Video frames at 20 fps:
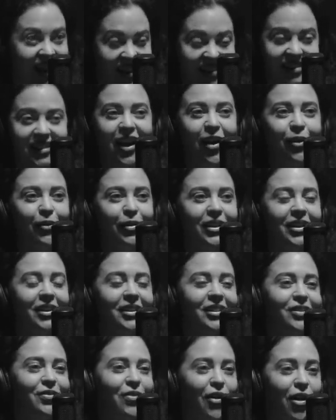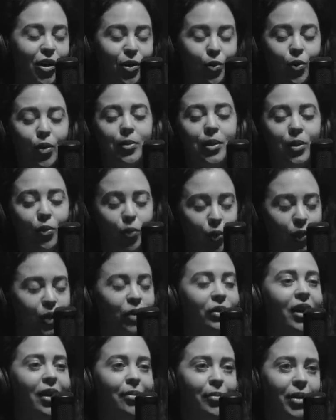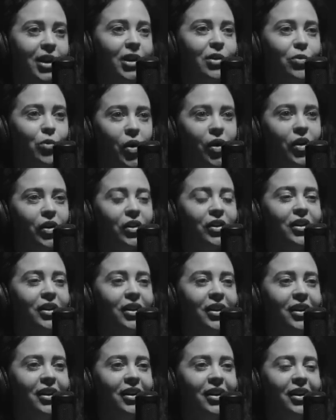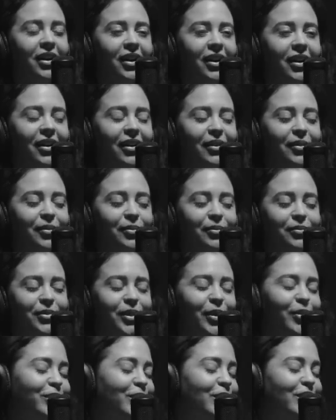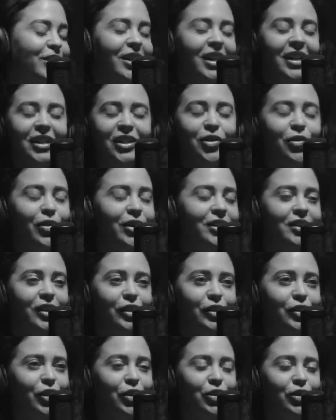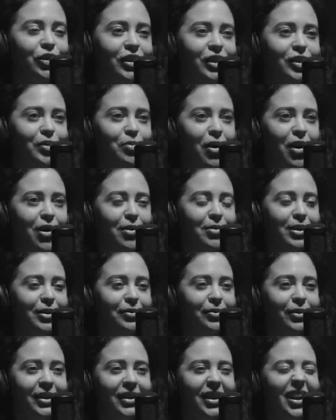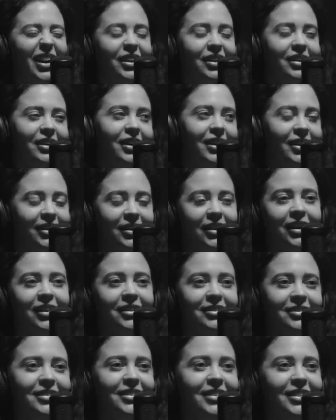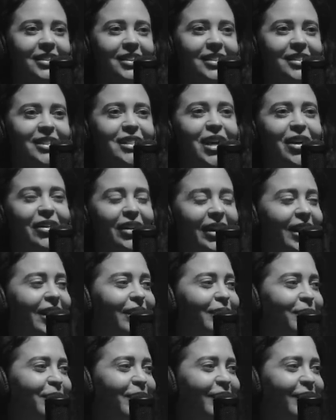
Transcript: That's how it is. Foreign women will come in and work. Um, so it was just an interesting social experiment, but I could, yeah, staring at them.